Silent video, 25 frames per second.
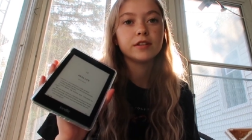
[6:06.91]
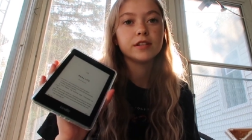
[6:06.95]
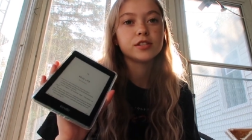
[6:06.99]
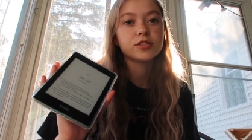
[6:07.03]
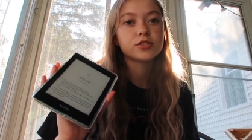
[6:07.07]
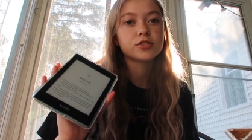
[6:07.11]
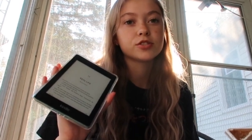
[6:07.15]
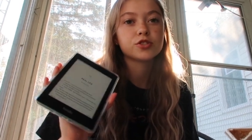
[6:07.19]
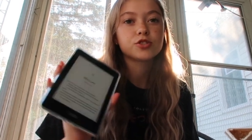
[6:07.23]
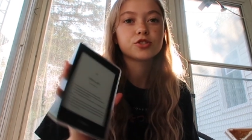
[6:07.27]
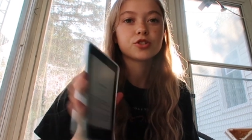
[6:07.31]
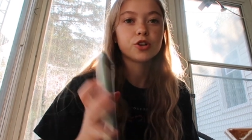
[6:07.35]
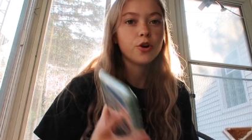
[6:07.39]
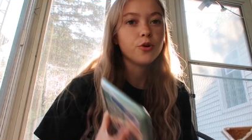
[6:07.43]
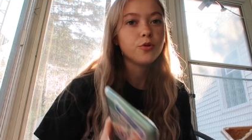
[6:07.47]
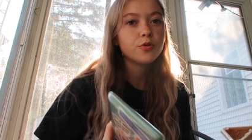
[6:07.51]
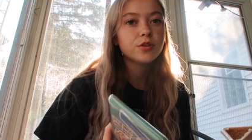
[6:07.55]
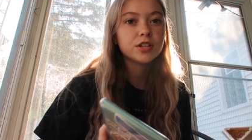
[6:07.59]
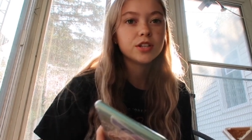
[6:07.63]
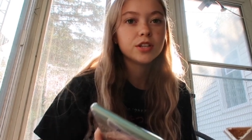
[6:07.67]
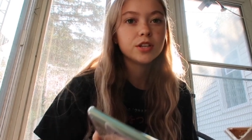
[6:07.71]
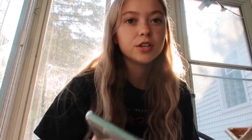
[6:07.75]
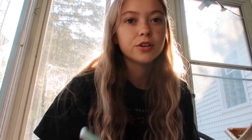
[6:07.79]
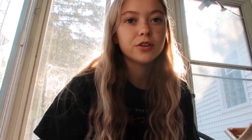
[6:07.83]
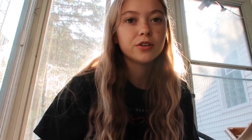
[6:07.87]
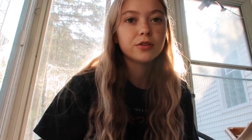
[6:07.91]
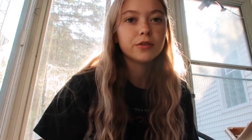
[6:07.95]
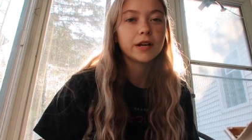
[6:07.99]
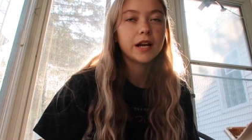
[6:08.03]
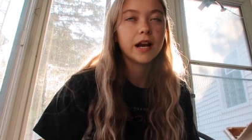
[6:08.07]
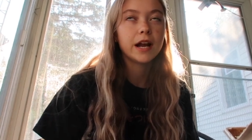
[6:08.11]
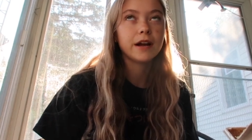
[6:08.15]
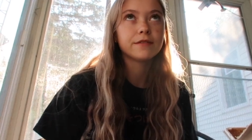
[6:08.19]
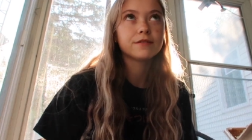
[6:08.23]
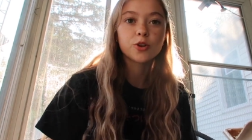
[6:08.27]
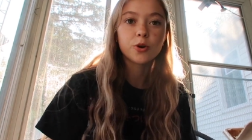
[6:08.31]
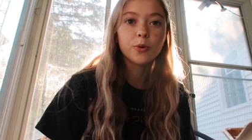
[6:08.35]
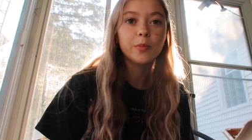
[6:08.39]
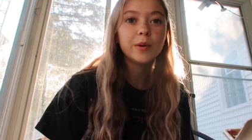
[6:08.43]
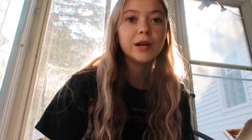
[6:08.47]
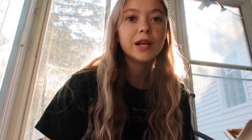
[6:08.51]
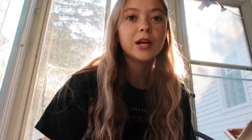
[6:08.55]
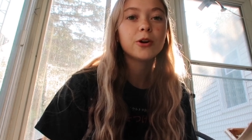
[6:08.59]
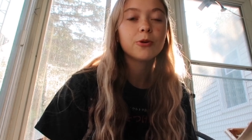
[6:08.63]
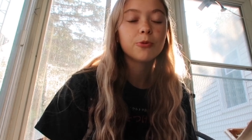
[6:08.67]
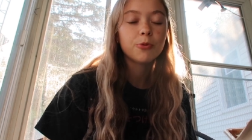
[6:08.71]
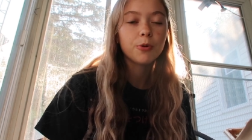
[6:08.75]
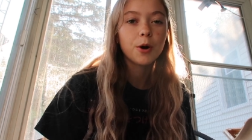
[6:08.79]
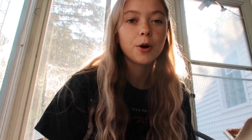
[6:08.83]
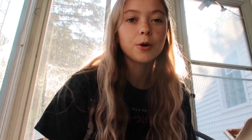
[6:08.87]
It's so cute and I have so
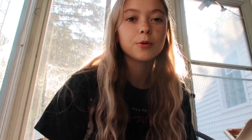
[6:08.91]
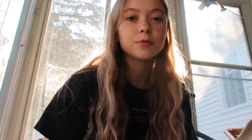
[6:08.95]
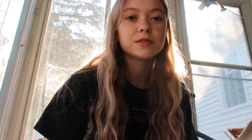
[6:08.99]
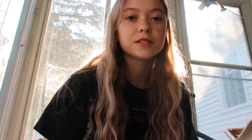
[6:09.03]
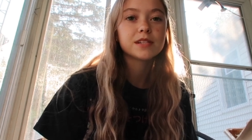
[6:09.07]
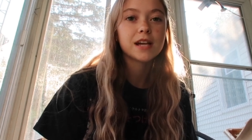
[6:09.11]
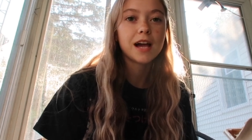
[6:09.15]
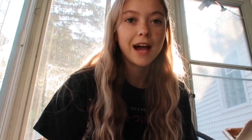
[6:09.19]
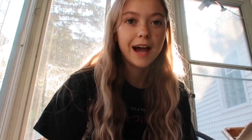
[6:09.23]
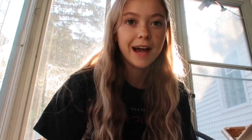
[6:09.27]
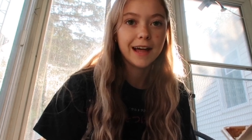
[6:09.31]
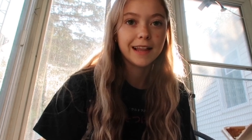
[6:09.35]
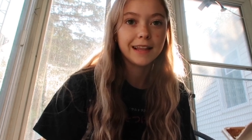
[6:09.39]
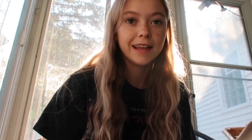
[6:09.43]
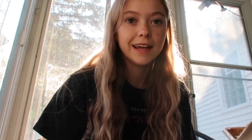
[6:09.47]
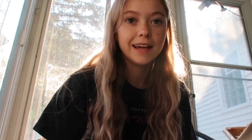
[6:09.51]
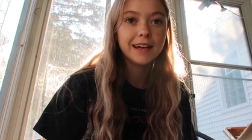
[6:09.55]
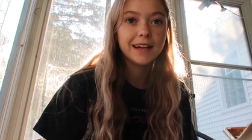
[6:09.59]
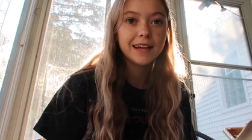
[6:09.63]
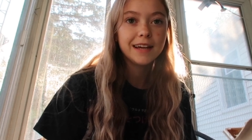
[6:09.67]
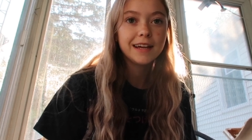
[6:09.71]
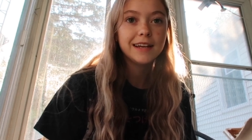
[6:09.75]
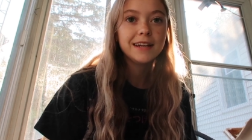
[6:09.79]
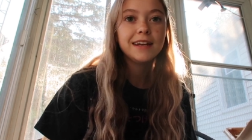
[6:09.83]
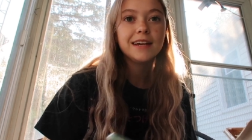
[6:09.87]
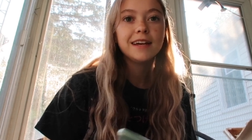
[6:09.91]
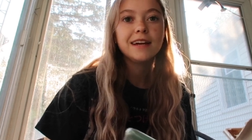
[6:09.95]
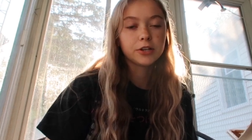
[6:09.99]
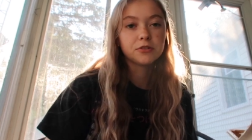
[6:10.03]
many quotes highlighted.